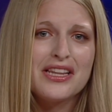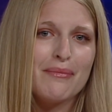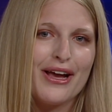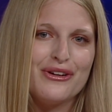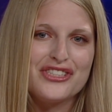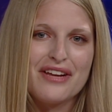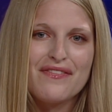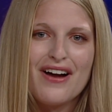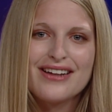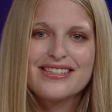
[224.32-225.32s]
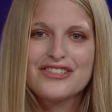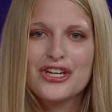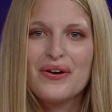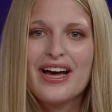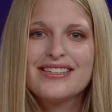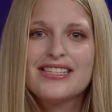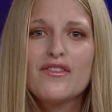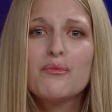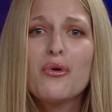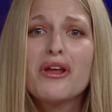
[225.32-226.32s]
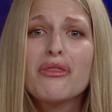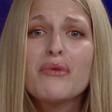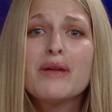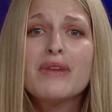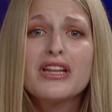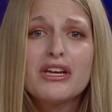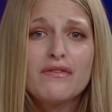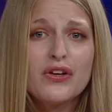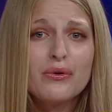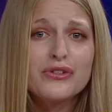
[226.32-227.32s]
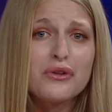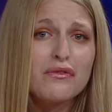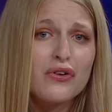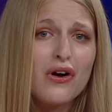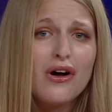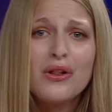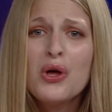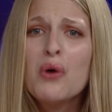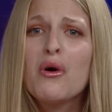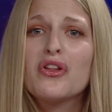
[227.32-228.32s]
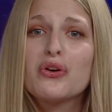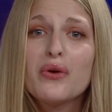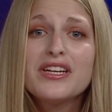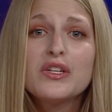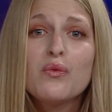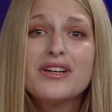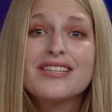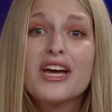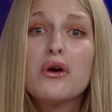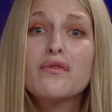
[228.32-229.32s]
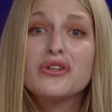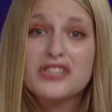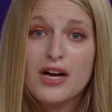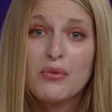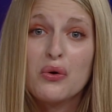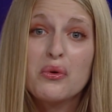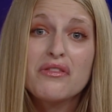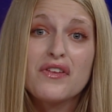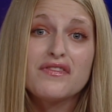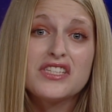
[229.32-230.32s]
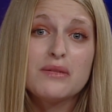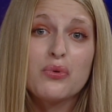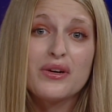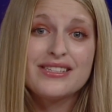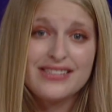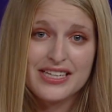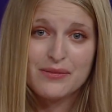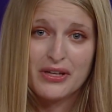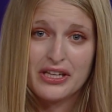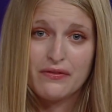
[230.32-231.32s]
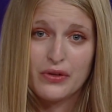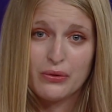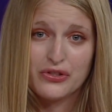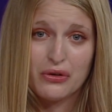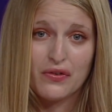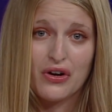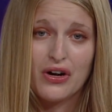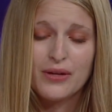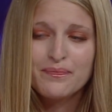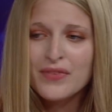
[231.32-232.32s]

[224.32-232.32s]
The Michael J. Fox show had 7.3 million viewers overall, while The Crazy Ones had over double with 15.6 million viewers overall.